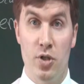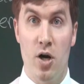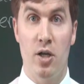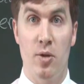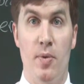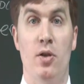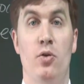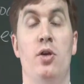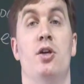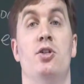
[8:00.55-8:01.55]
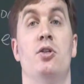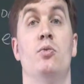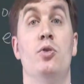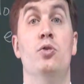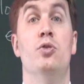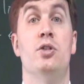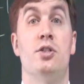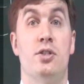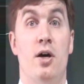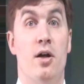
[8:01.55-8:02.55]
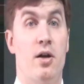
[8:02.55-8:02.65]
talking about location, we use estar.